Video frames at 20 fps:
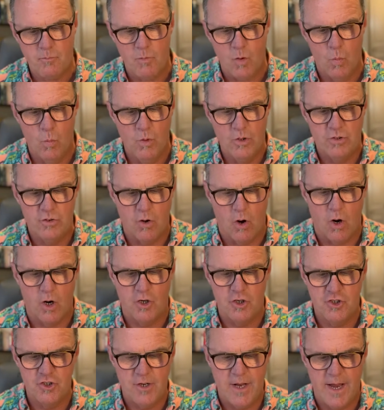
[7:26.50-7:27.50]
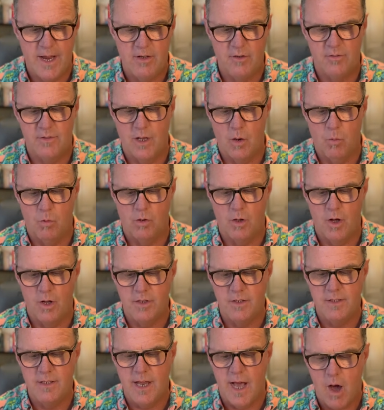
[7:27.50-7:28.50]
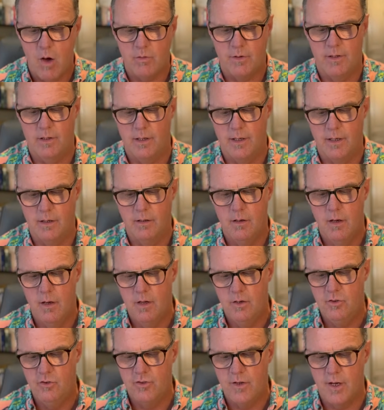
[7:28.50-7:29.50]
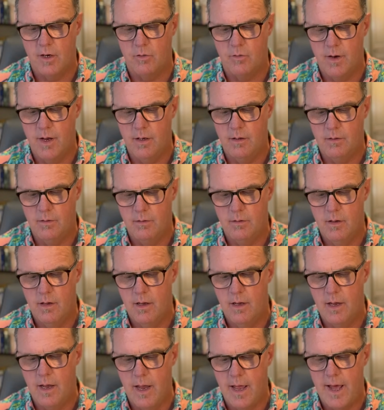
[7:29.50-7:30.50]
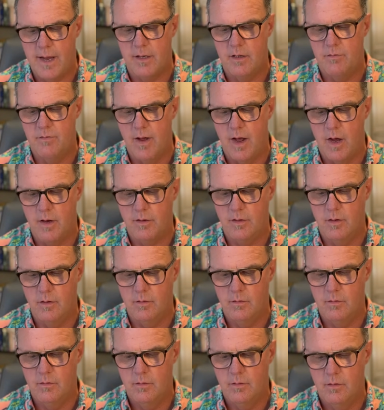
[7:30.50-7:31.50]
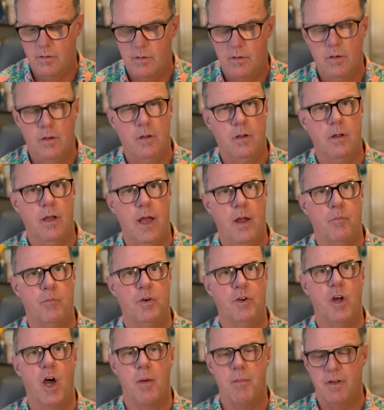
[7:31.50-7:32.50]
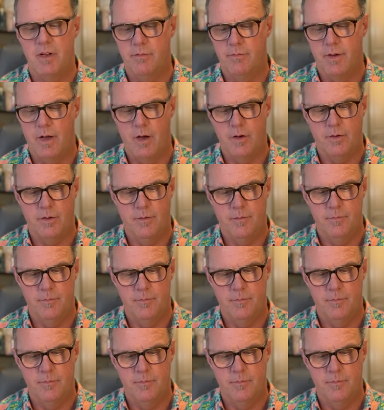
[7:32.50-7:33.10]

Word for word: which are change that will undoubtedly generate added value and predominant value.